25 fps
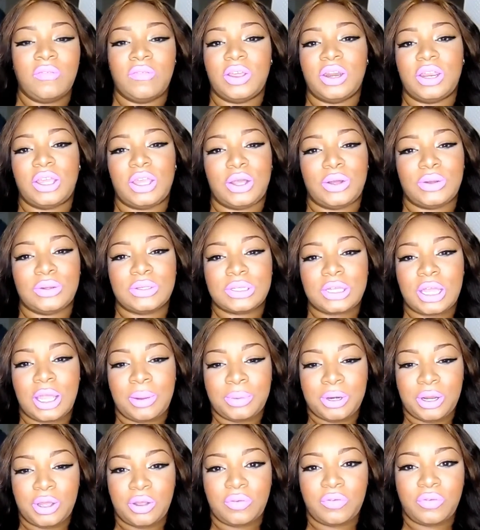videos
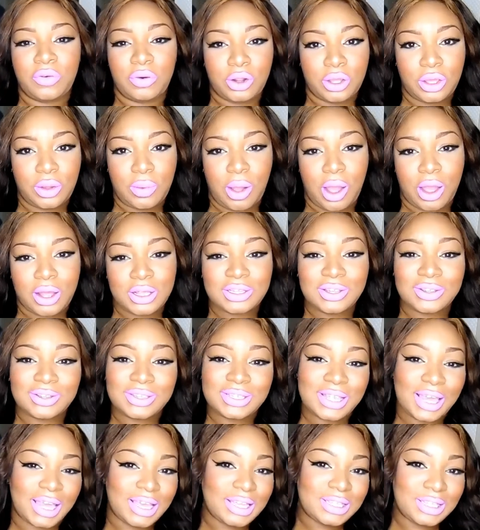coming up for you all, so
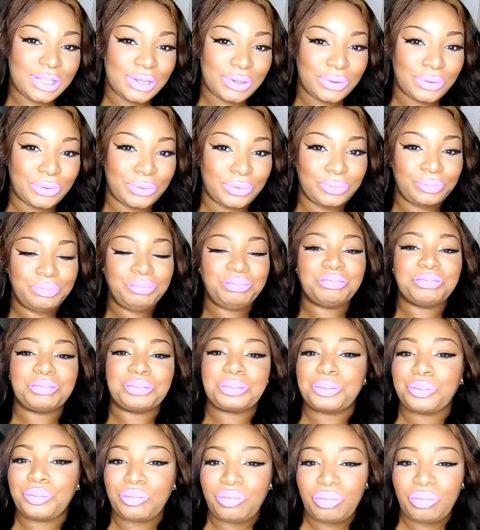stay tuned.